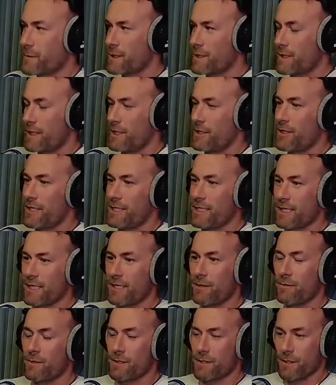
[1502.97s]
was interesting
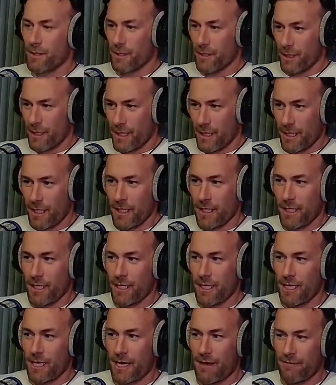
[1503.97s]
because I was
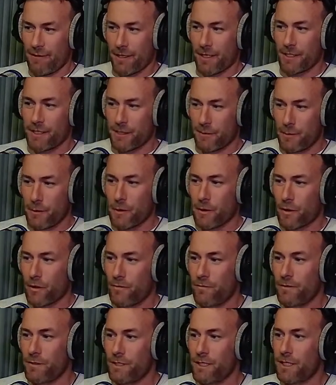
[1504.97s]
having a similar
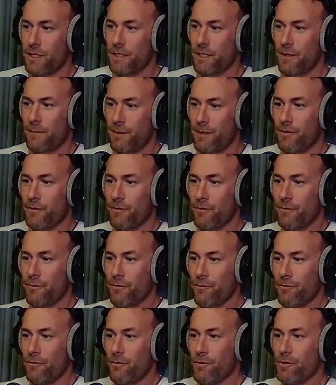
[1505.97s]
conversation about
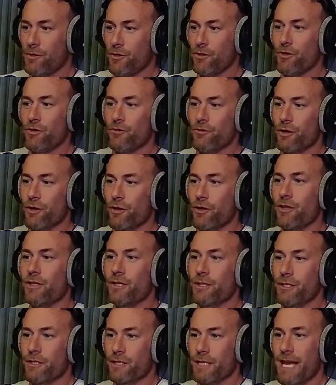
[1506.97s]
junior
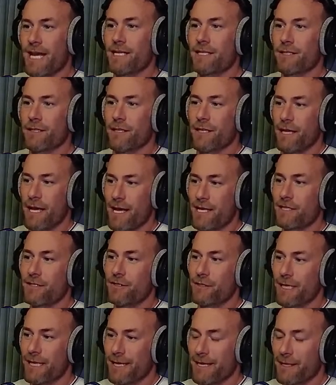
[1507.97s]
recruiters
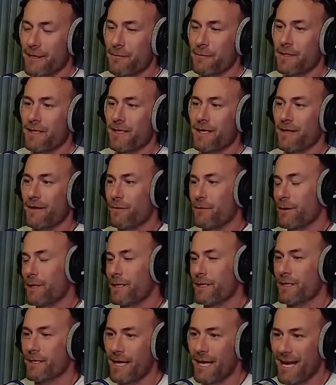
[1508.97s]
yesterday, and been like,
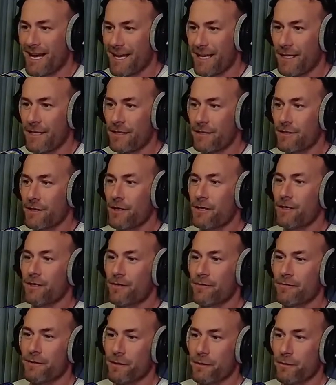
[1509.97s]
when did I start
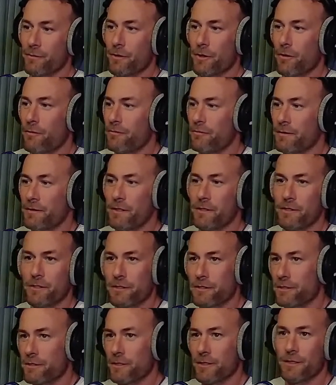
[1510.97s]
to feel confident
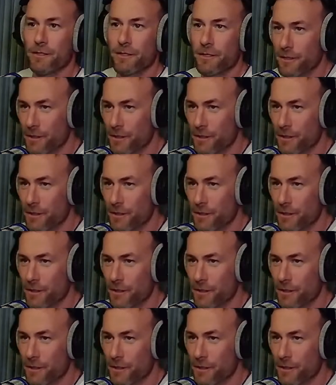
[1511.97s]
just to